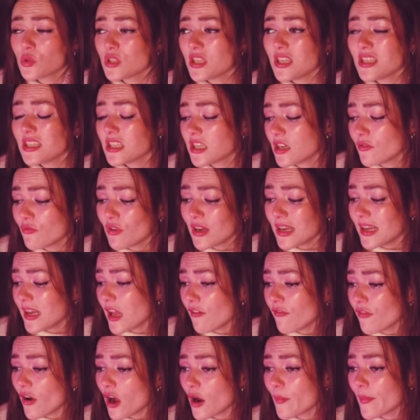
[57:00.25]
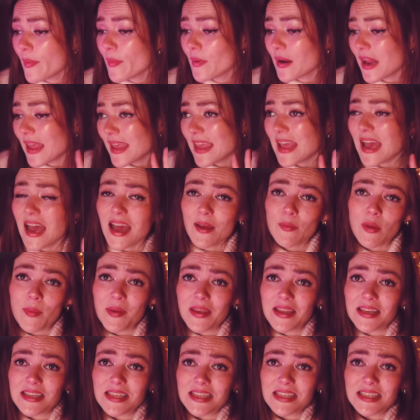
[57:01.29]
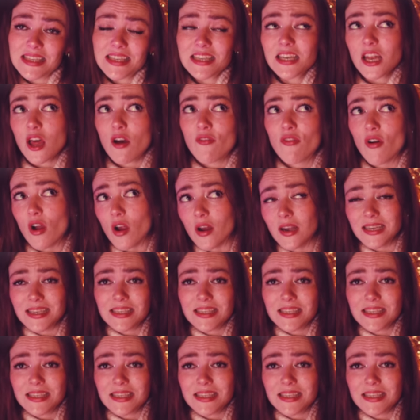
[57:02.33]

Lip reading: Did he really love her? And people were like, yeah, maybe he did love her.